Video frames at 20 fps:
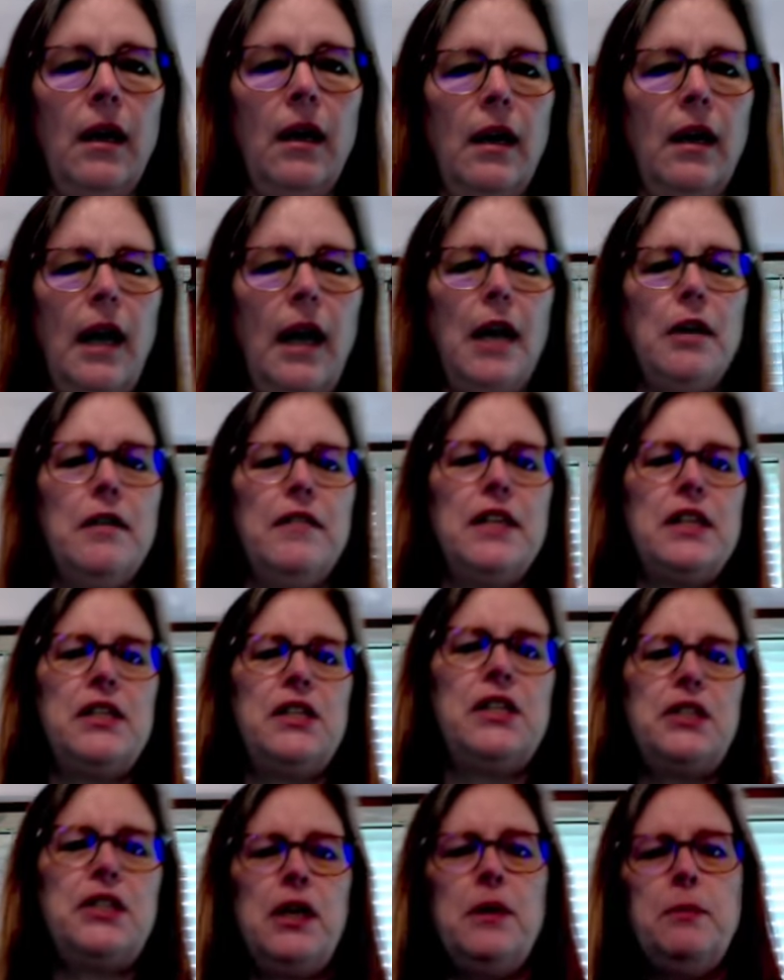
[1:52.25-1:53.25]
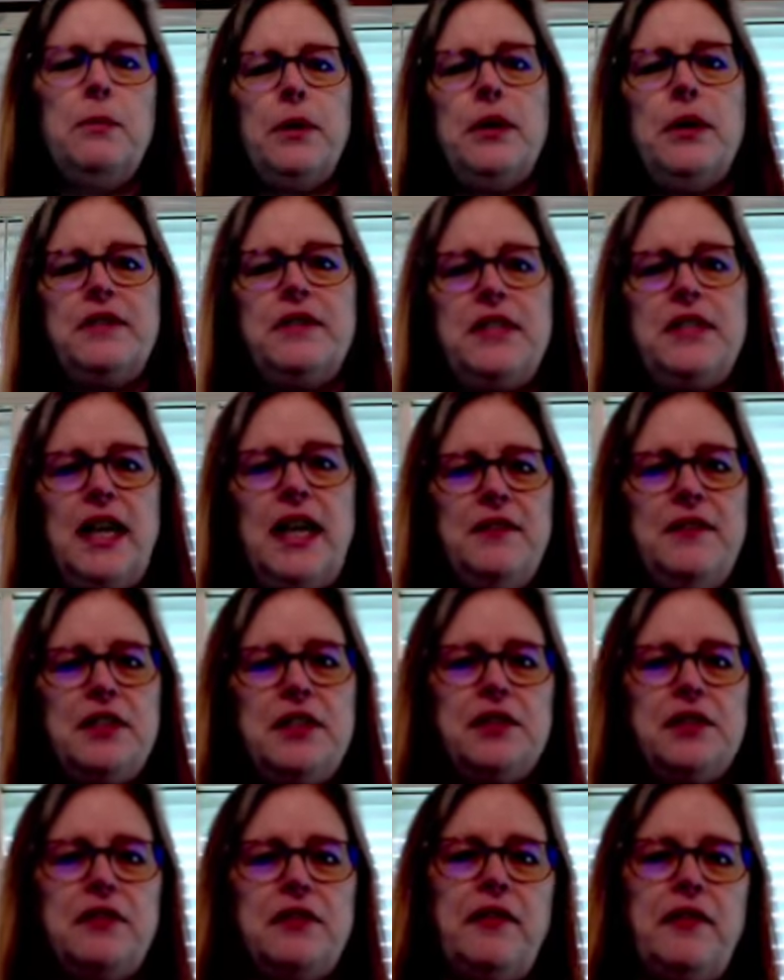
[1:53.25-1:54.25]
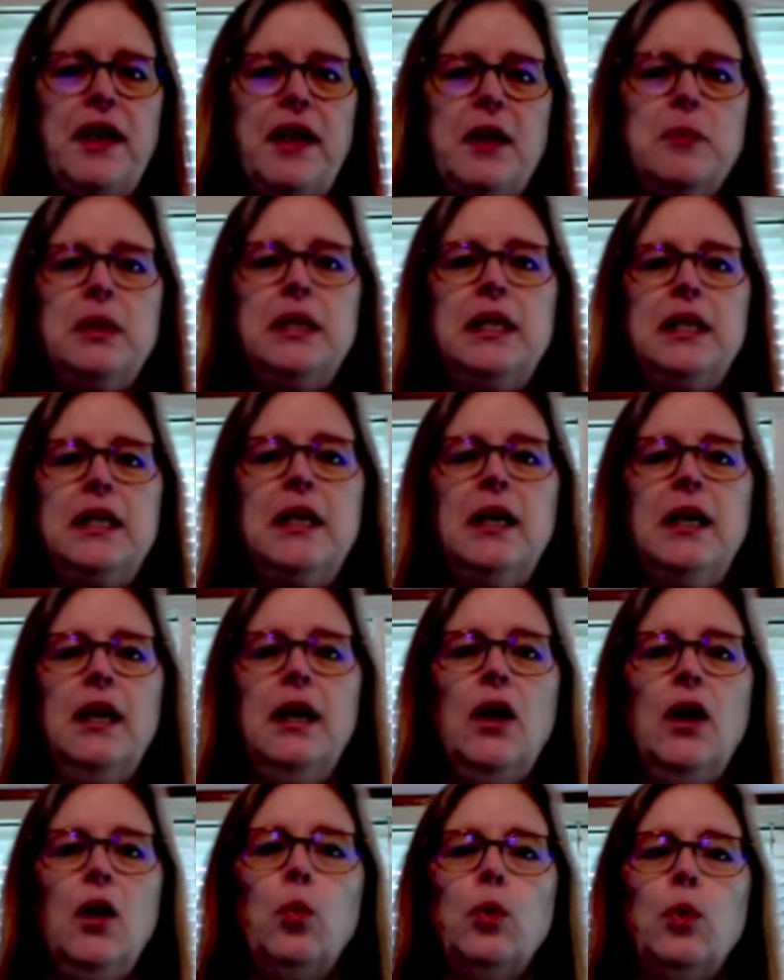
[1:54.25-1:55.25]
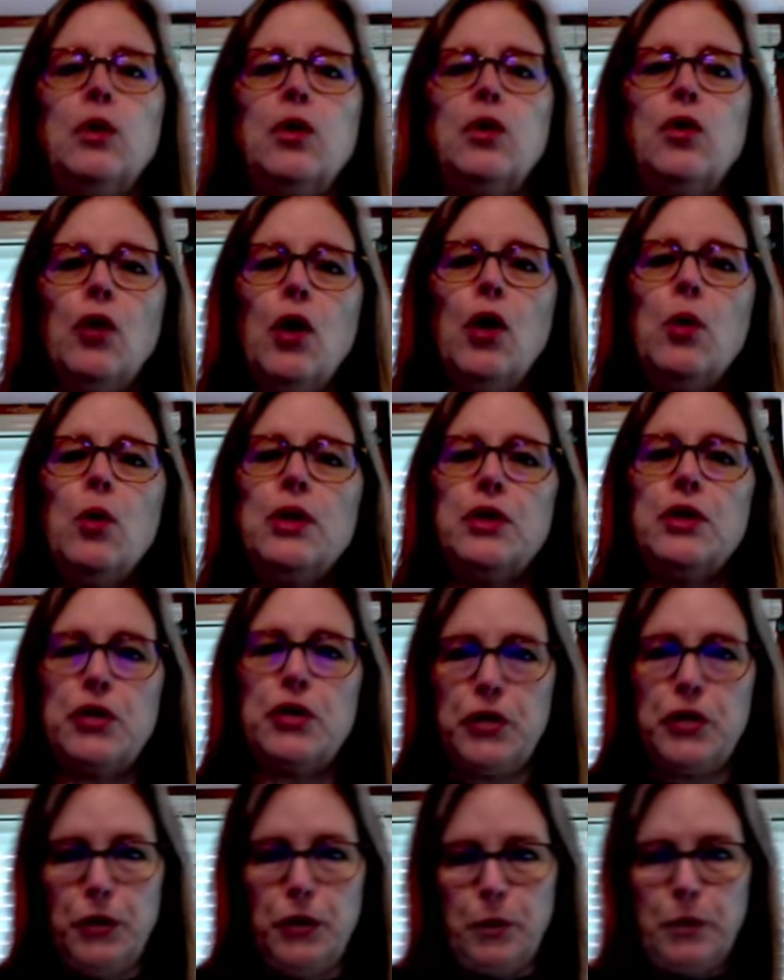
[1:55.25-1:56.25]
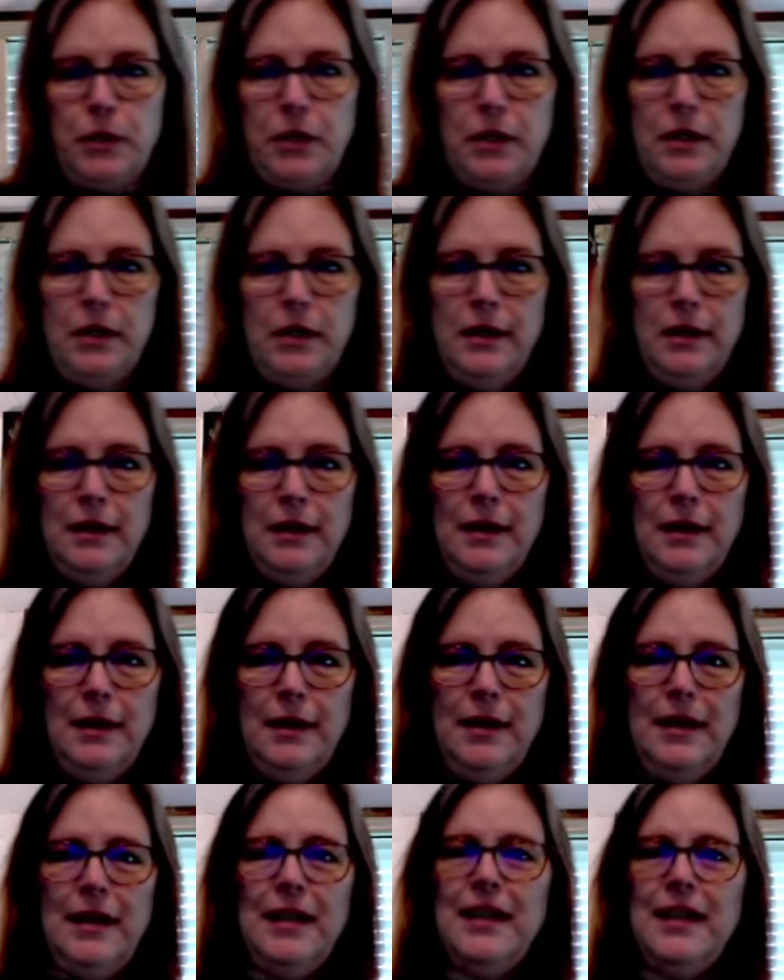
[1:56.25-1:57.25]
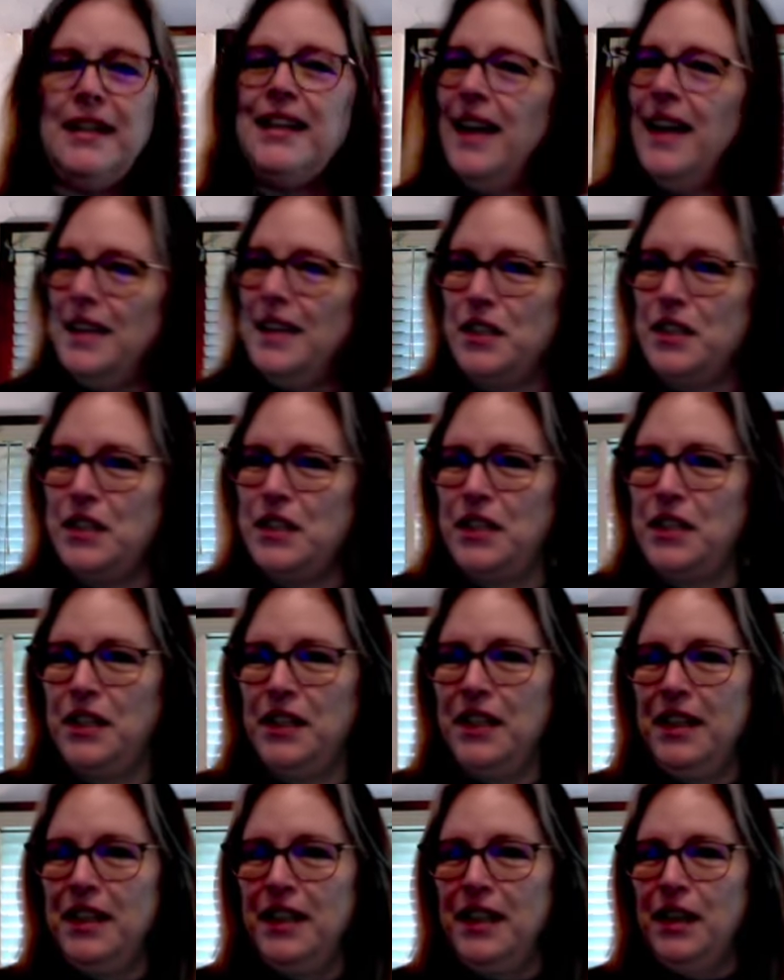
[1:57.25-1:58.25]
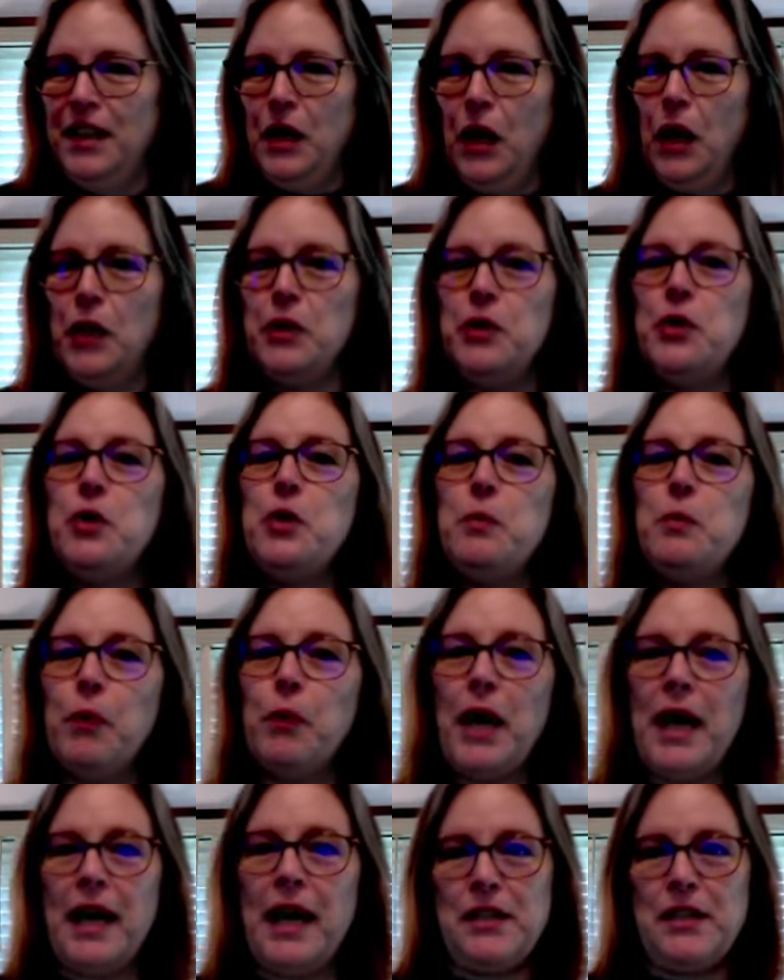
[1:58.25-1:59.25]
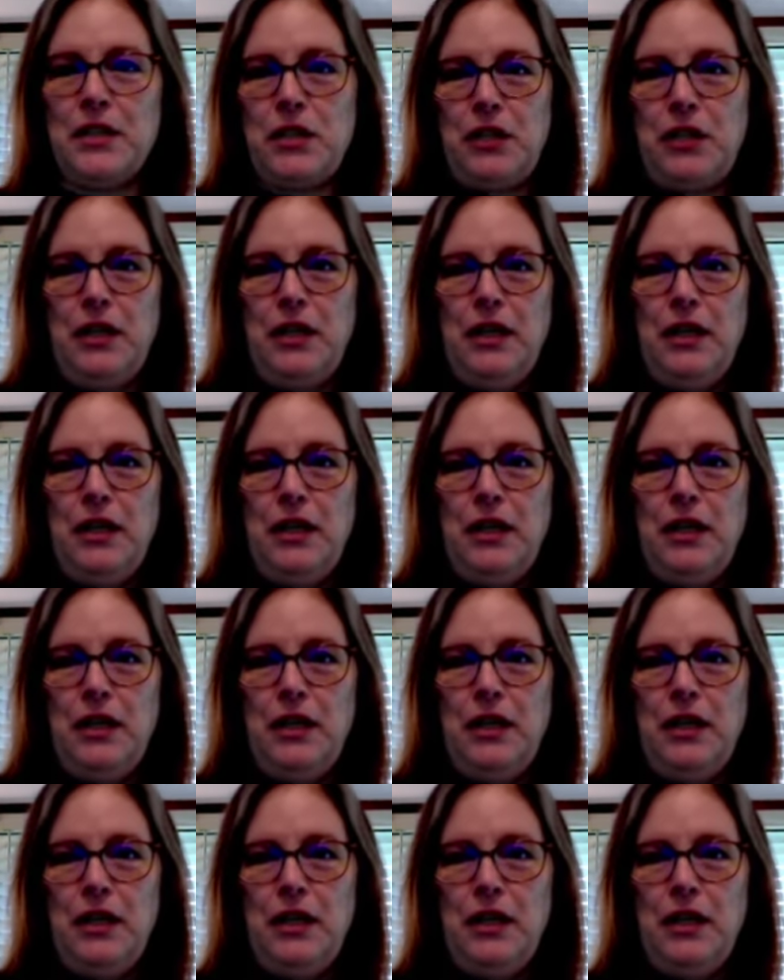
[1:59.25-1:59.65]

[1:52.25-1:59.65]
Out of the stump of David's family will grow a shoot. Yes, a new branch